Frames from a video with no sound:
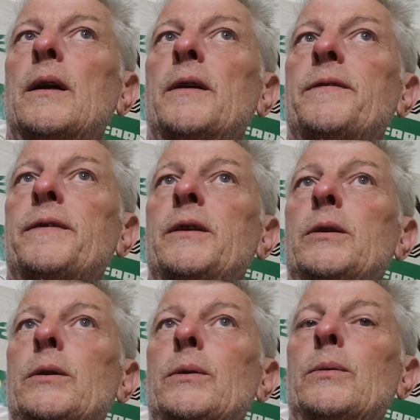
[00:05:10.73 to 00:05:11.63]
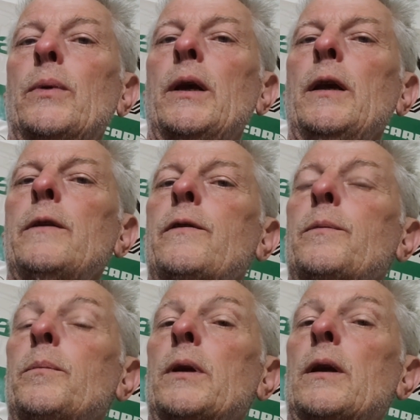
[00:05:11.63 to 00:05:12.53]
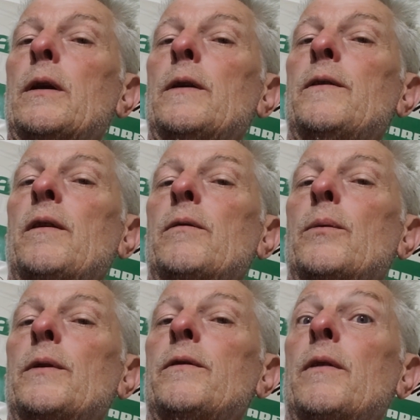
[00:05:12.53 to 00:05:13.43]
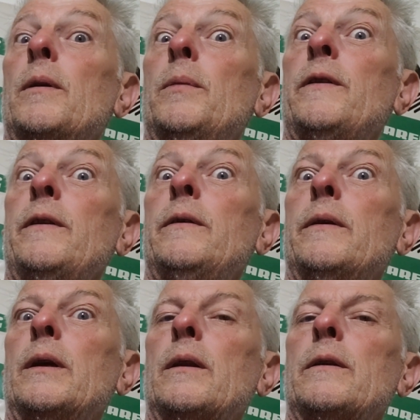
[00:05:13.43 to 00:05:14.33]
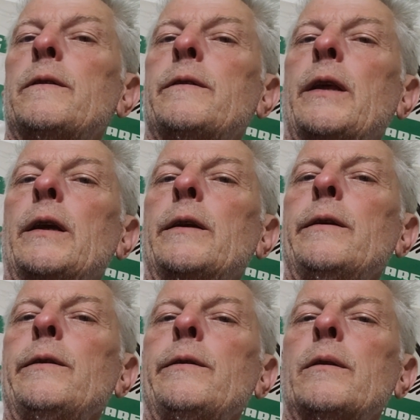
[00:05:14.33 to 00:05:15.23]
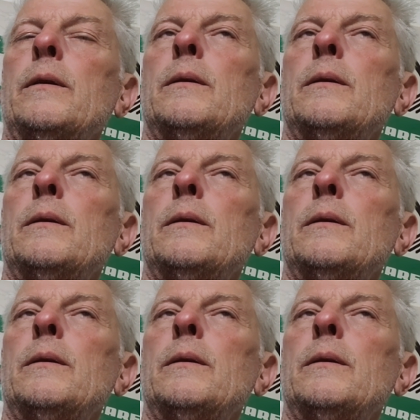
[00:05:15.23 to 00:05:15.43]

a few weeks because everyone's very busy doing other things.